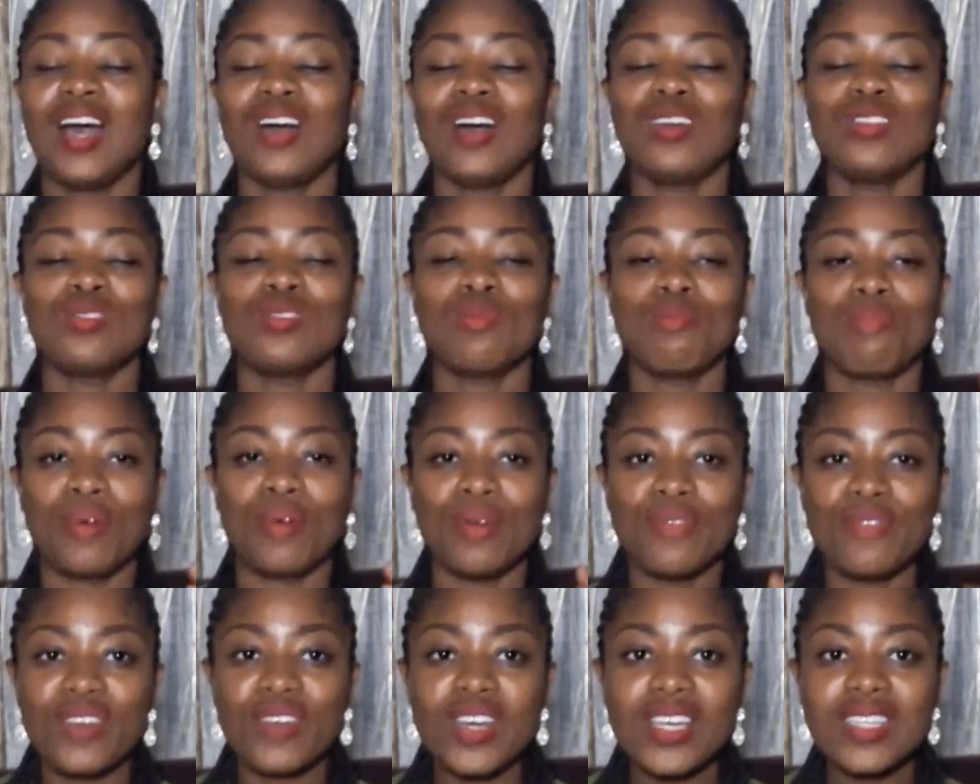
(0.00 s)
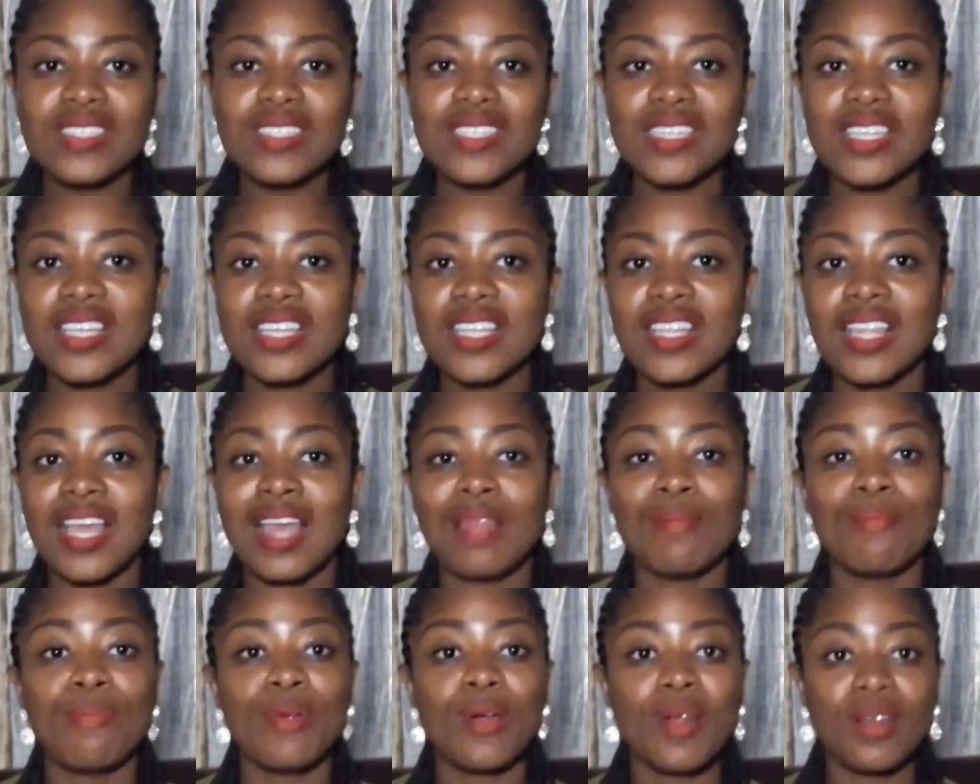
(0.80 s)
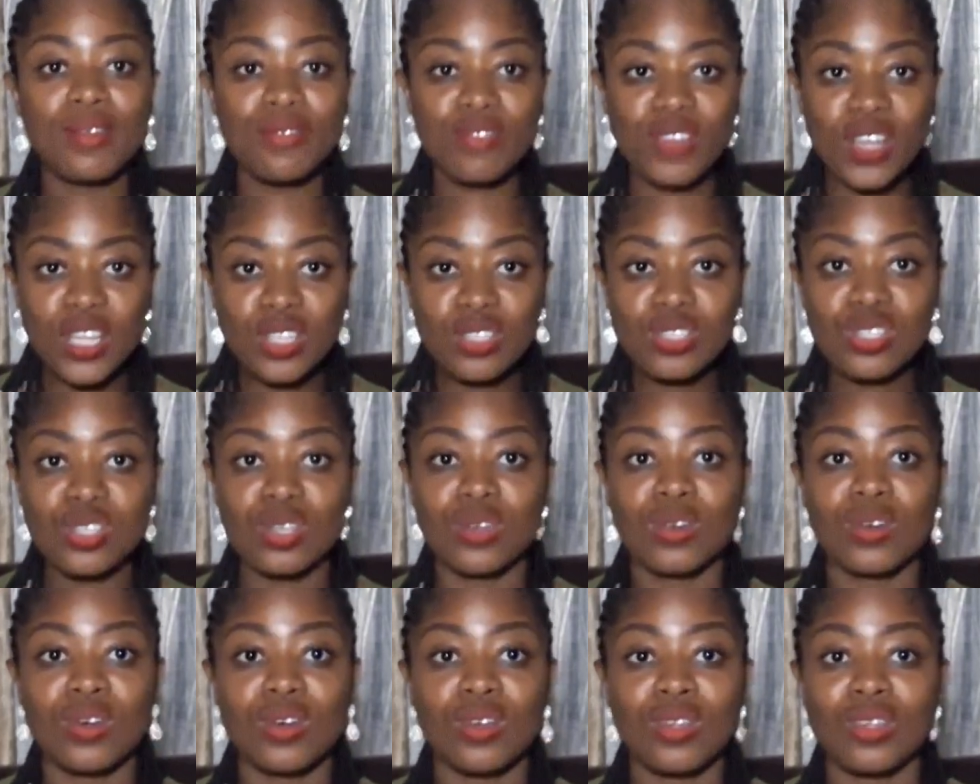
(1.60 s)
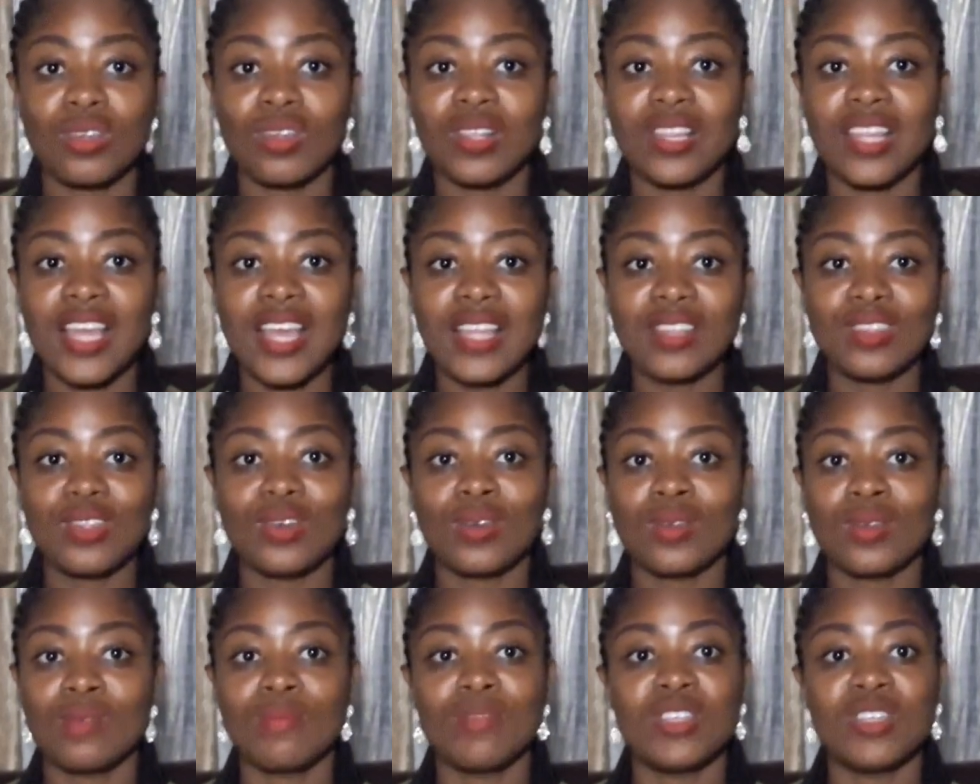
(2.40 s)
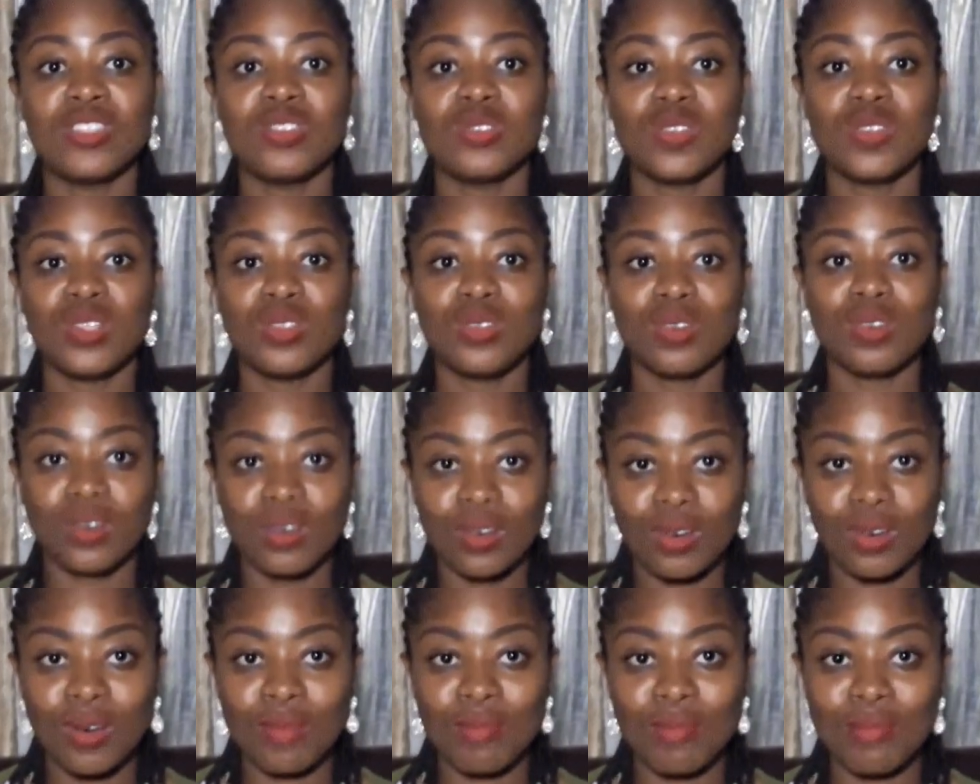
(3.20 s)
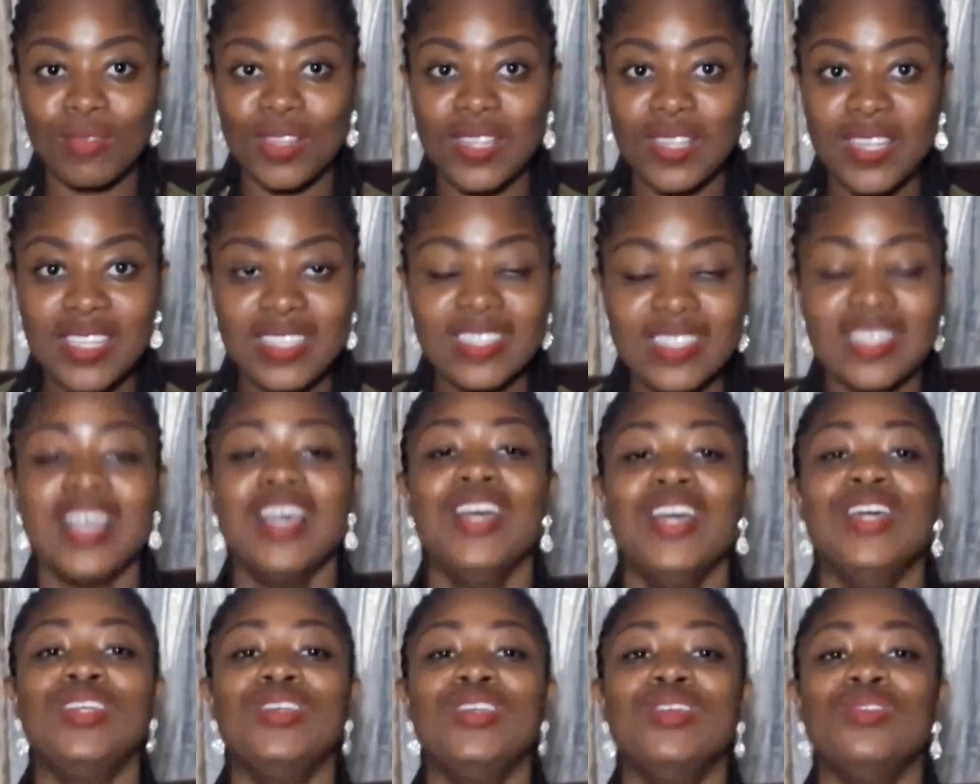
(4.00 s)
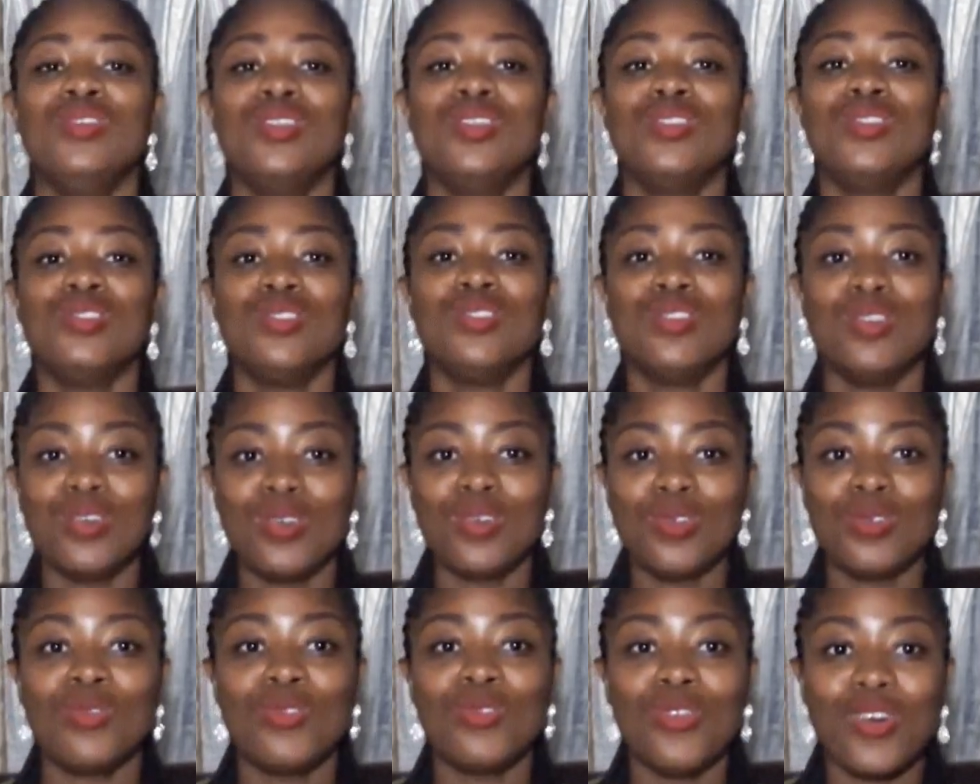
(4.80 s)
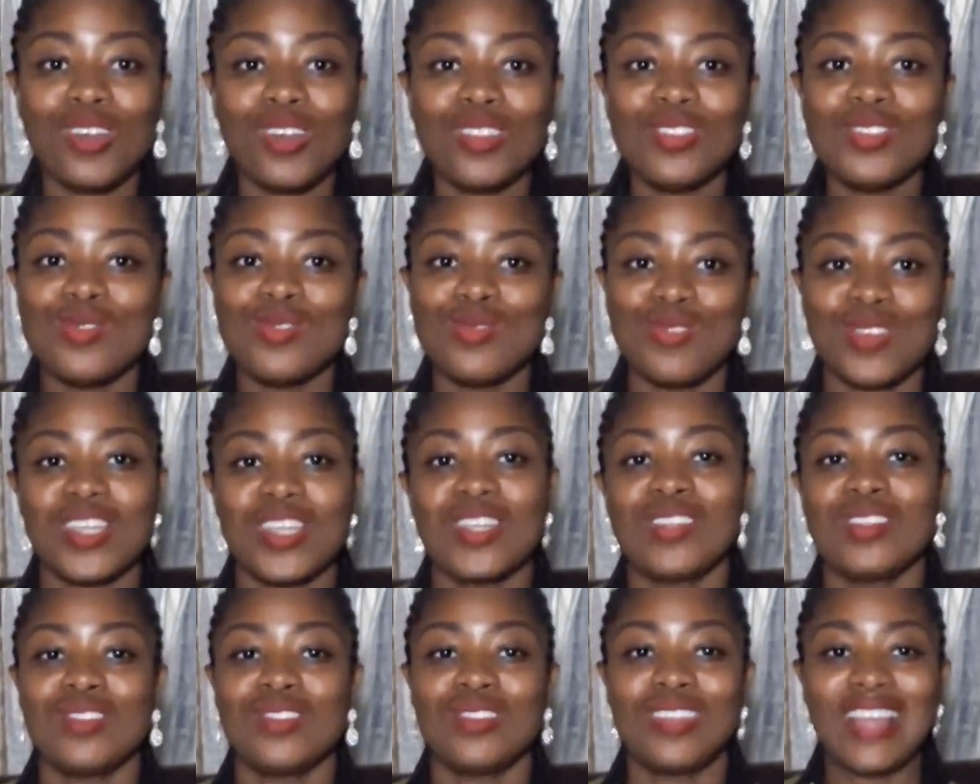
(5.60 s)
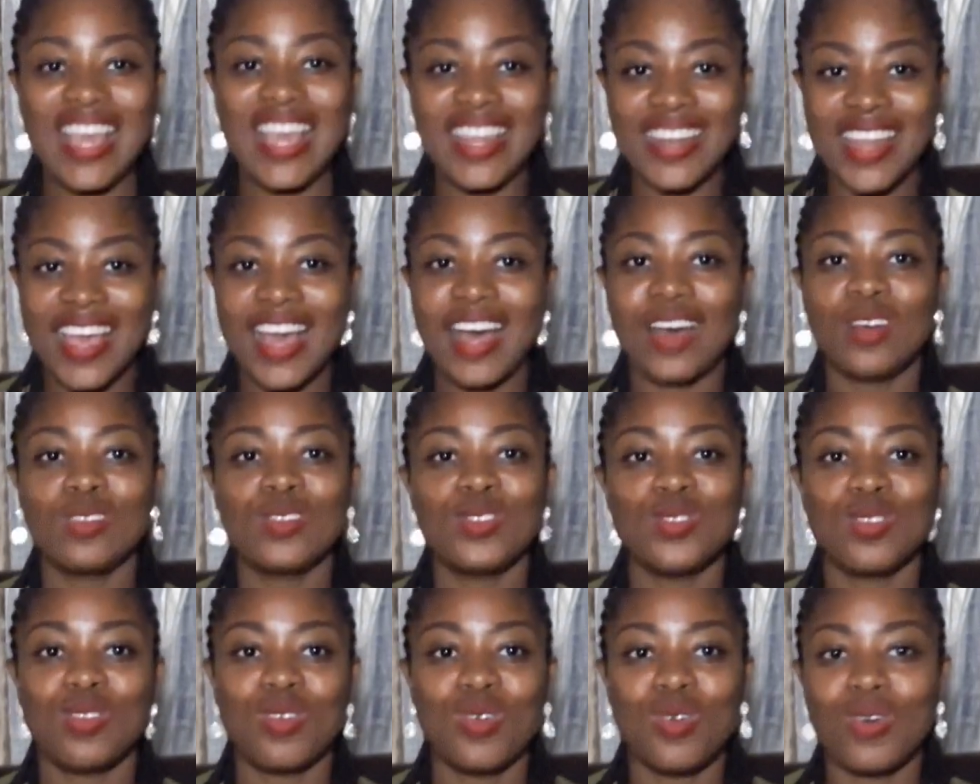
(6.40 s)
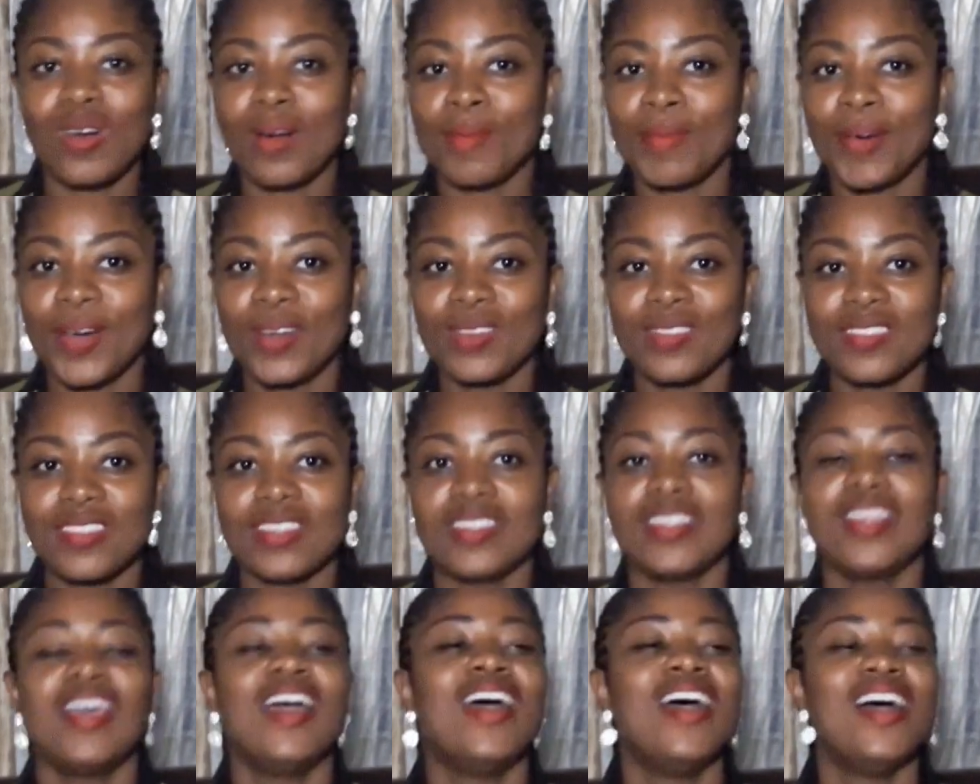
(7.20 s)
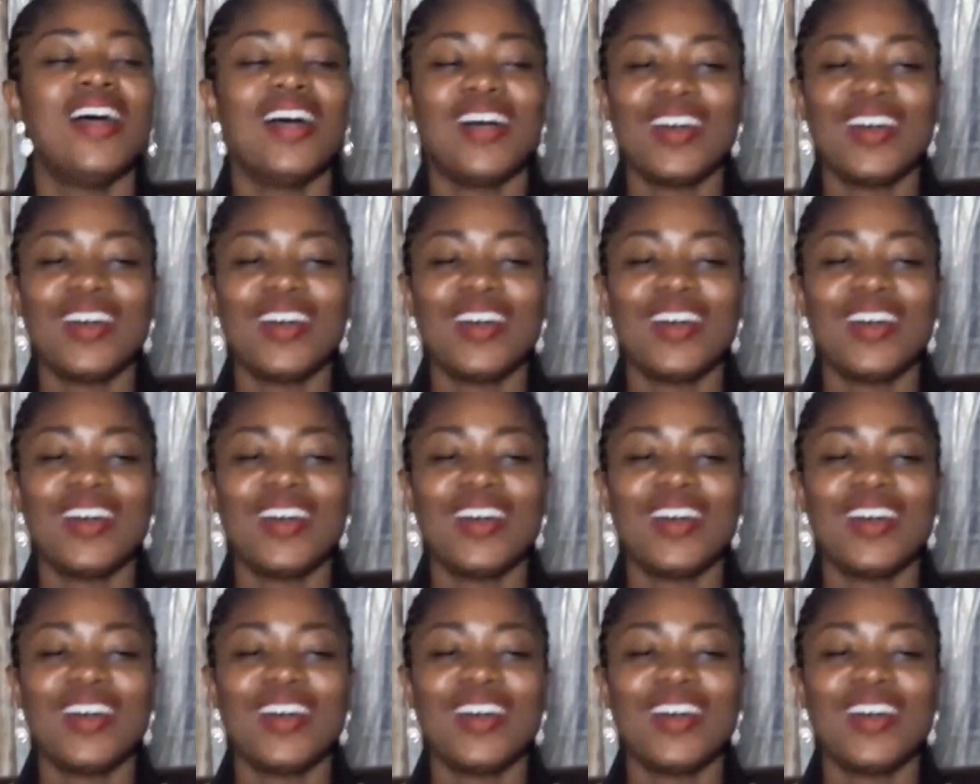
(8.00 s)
how to perfect it, and peradventure your land documents were not complete, you would know what, where, and how to go about it.